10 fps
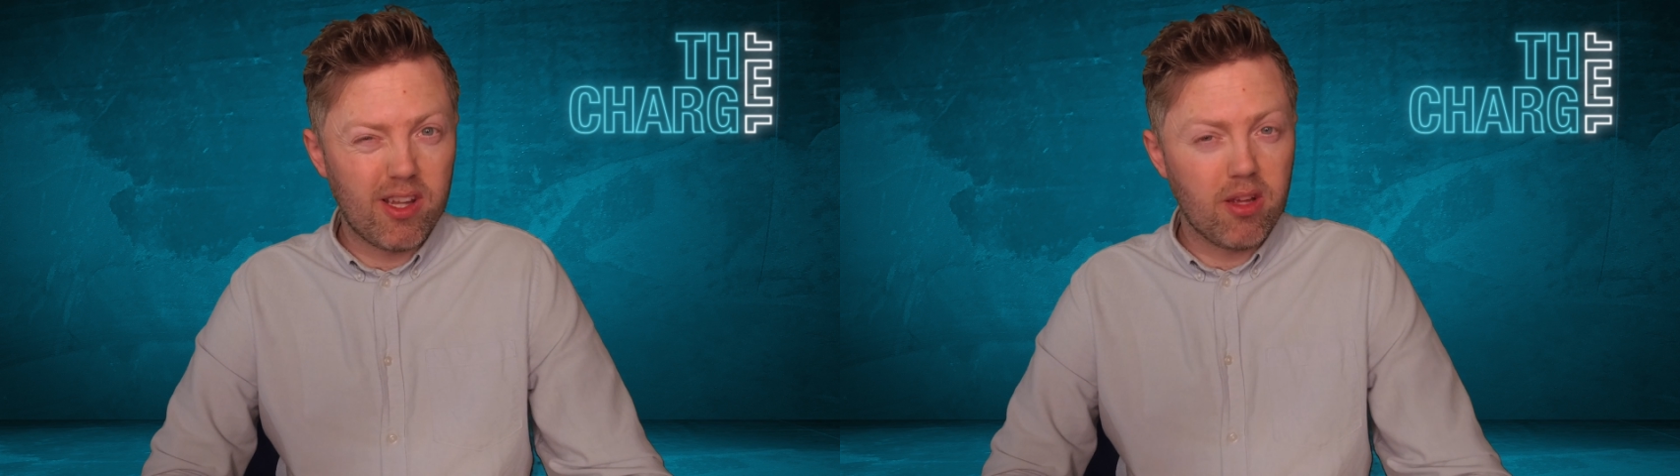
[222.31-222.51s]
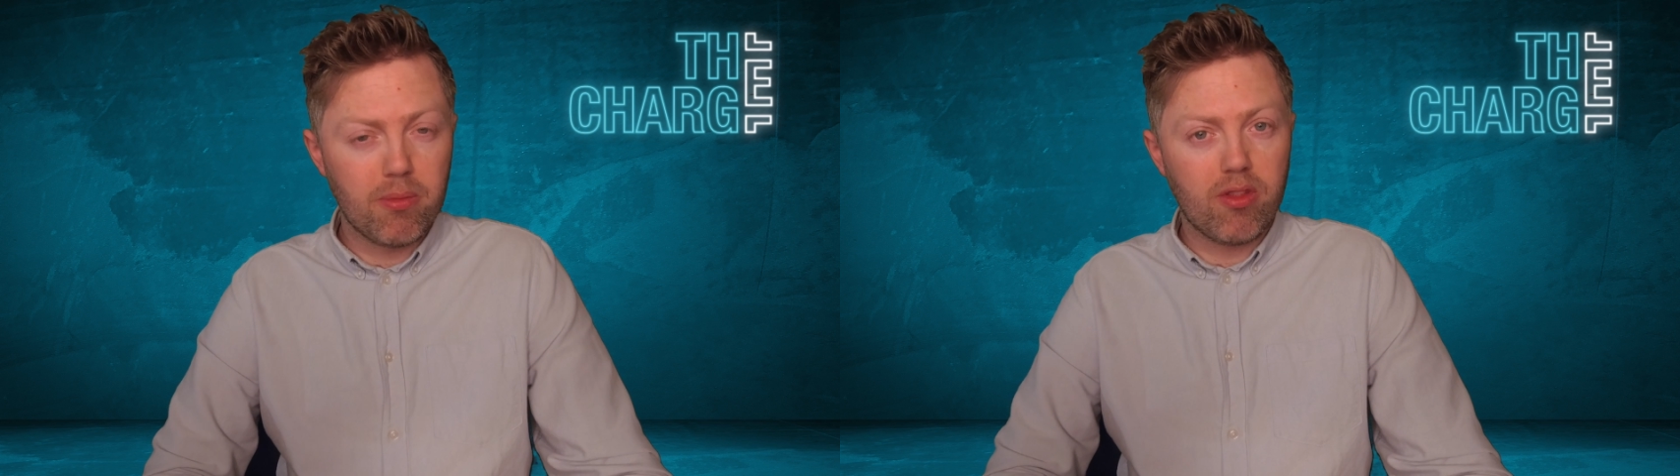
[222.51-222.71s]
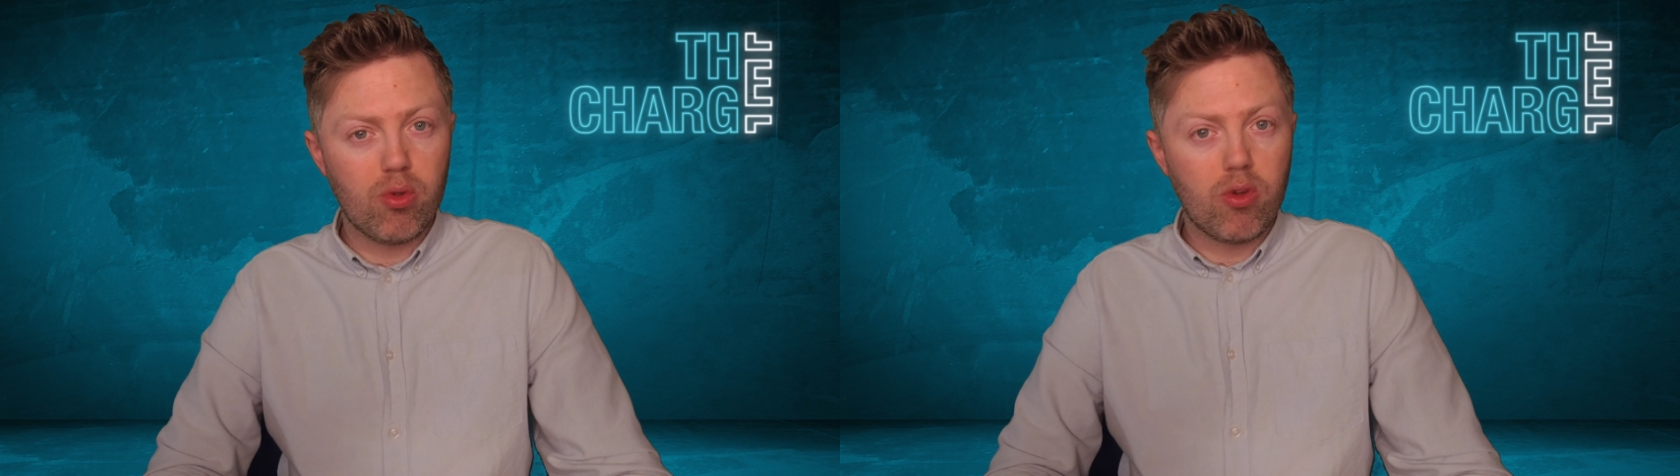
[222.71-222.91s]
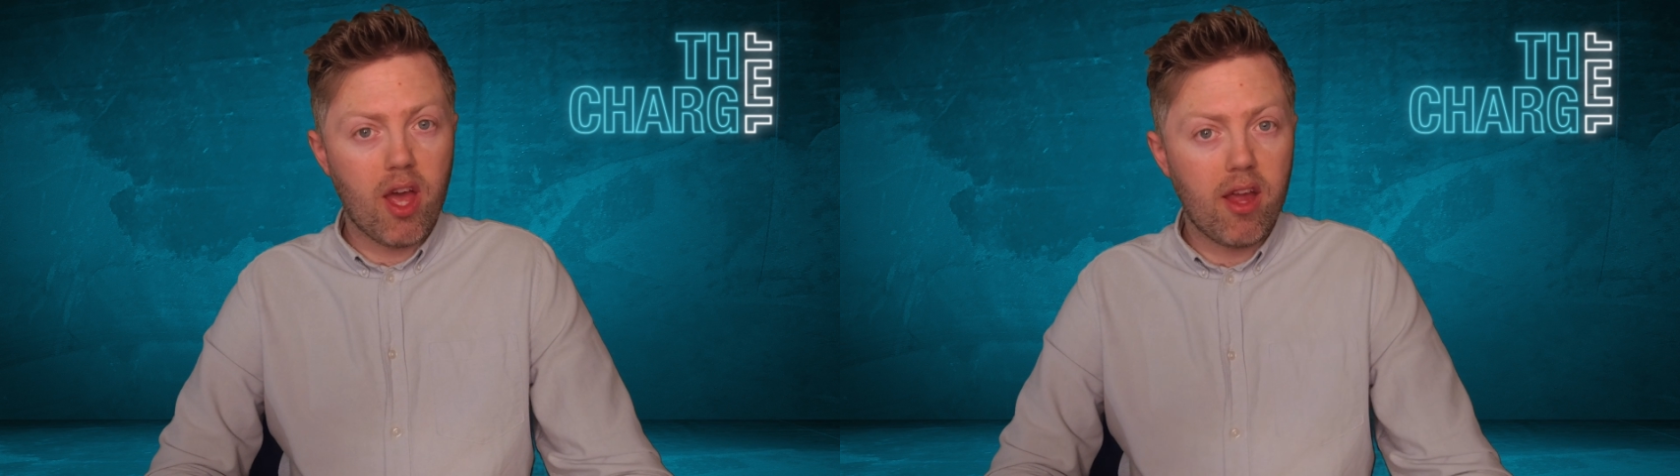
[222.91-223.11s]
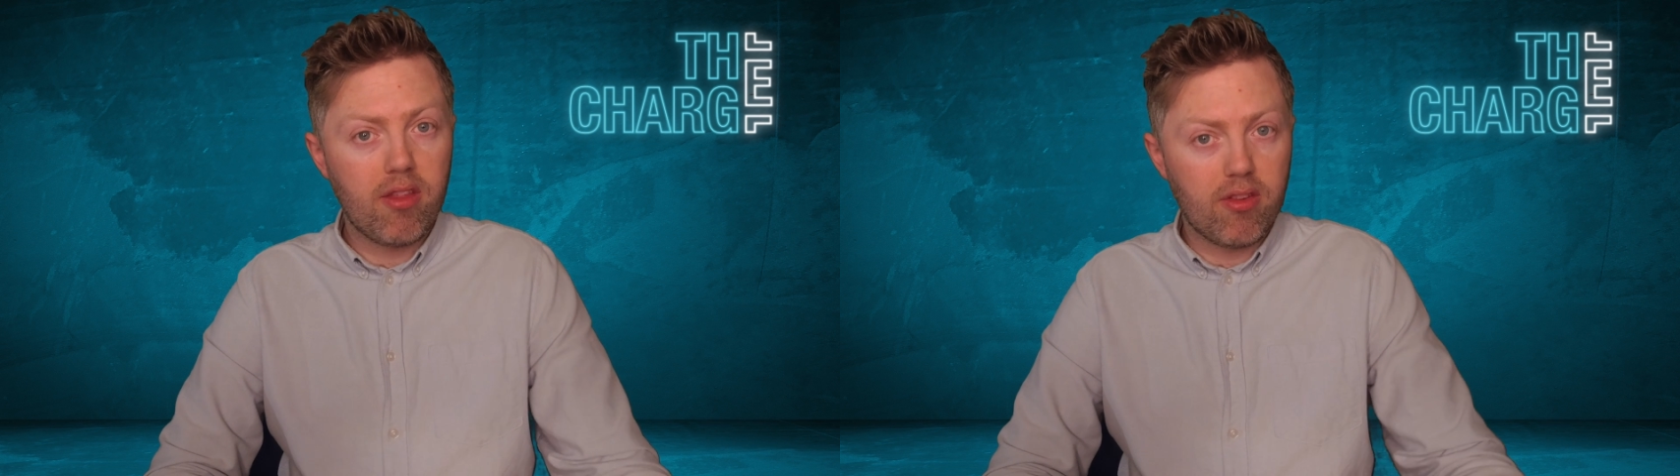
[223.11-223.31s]
really come to the
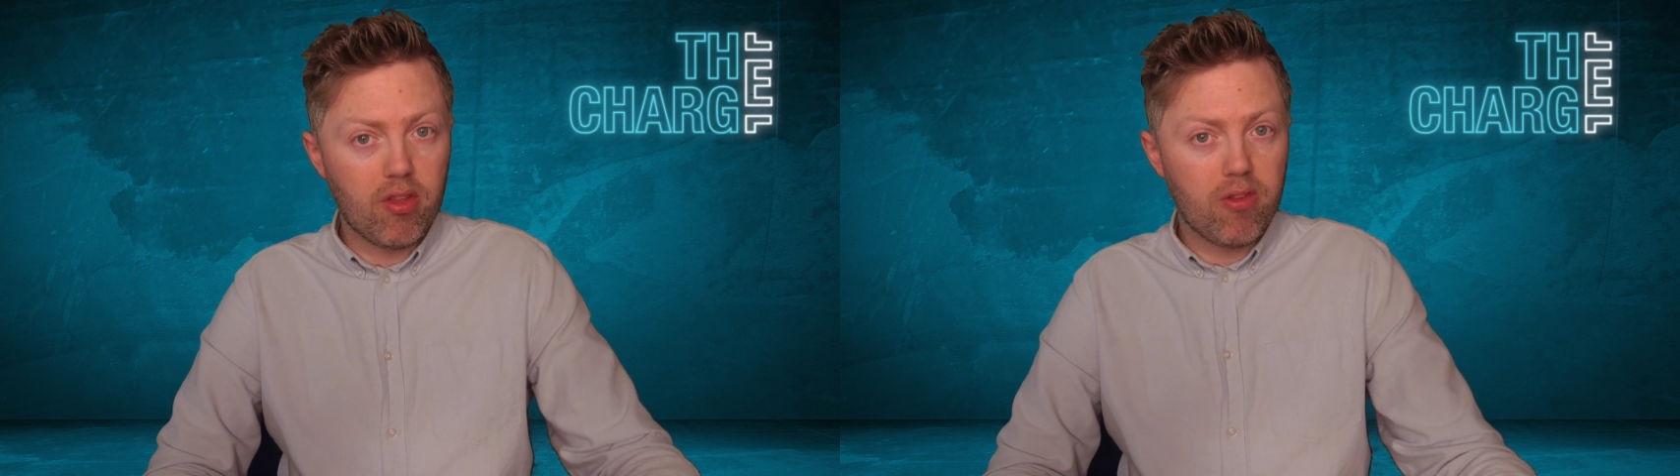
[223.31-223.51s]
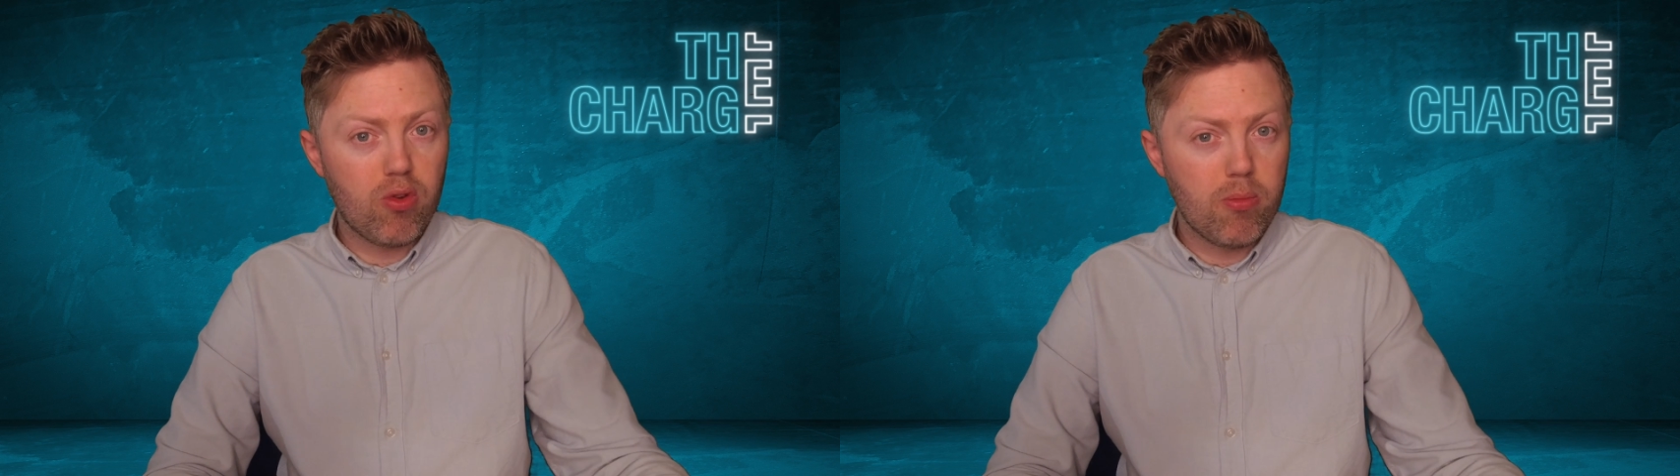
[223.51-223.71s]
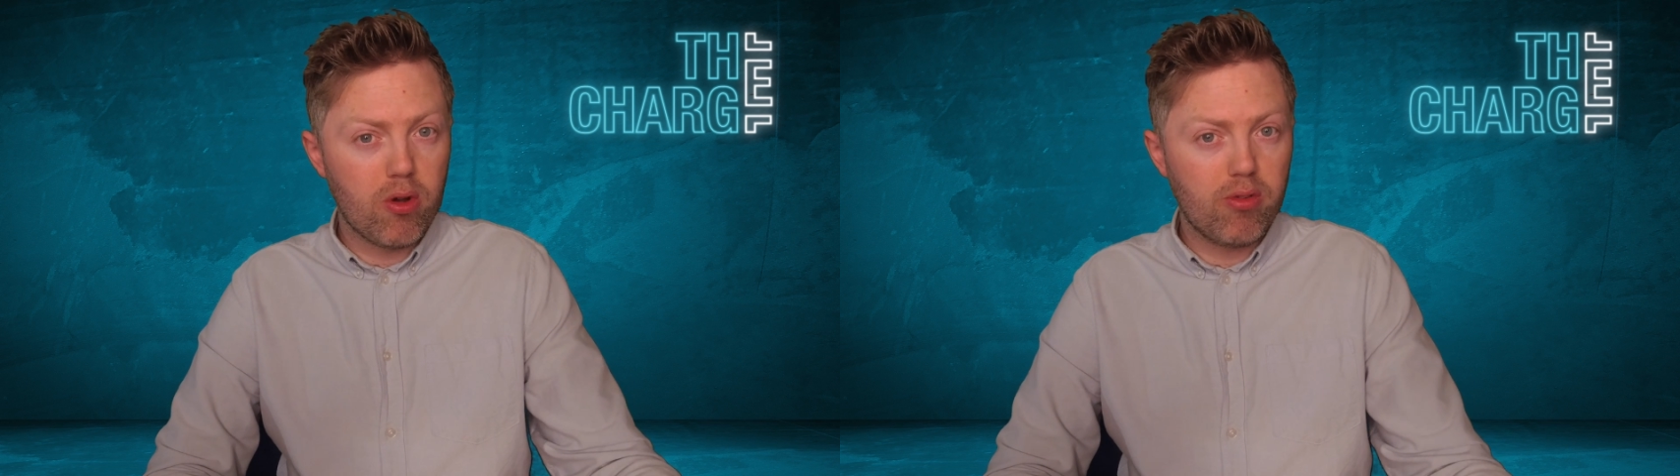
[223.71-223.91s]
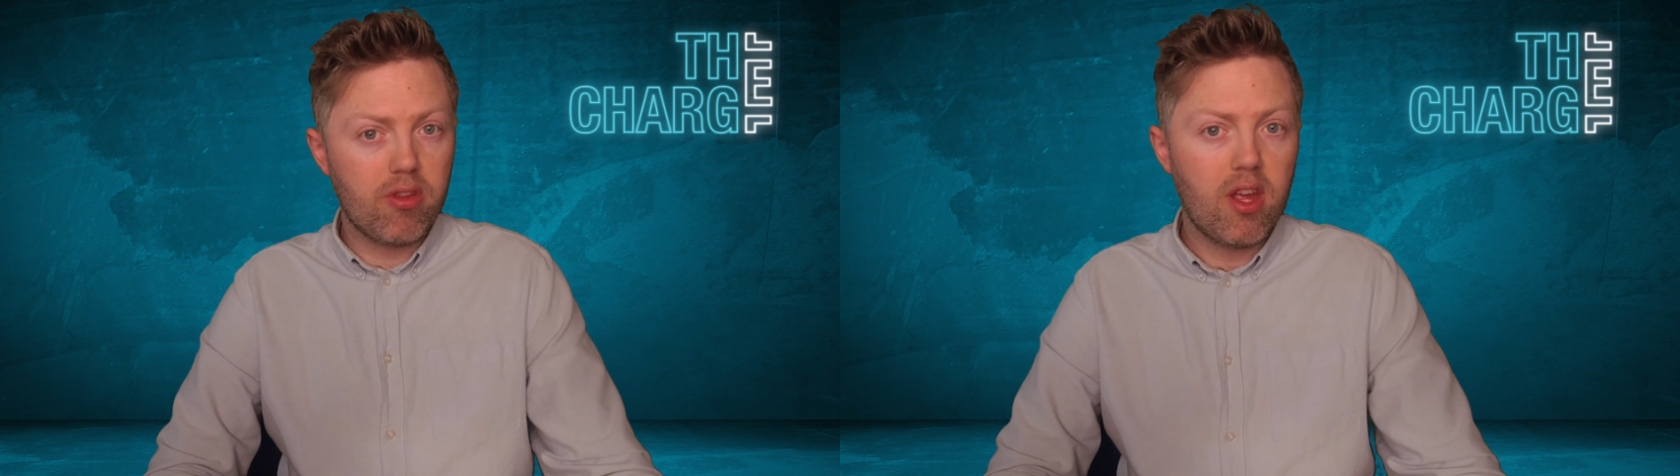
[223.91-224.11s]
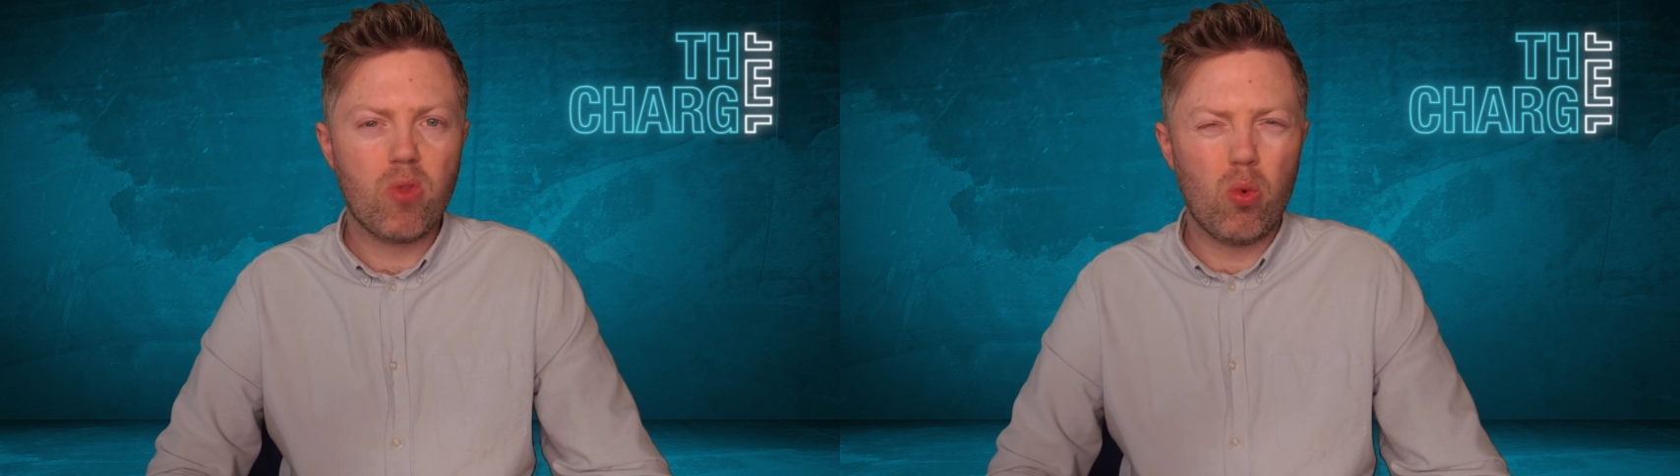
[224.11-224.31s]
UK, these other two models.